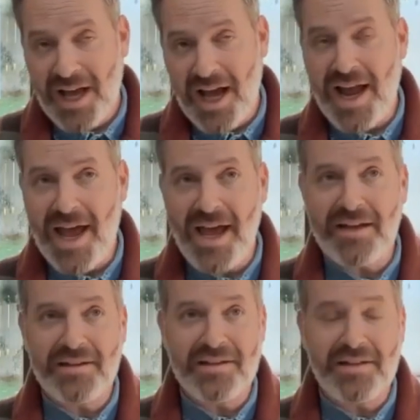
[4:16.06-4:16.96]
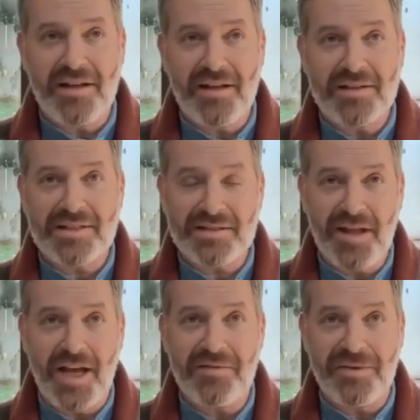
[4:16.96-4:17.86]
had
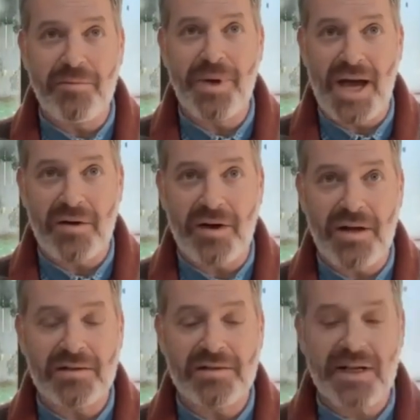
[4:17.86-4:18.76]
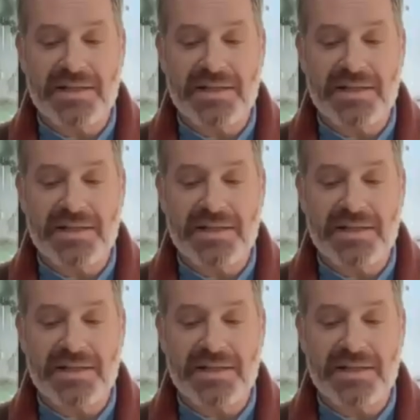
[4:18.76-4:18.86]
slight film background.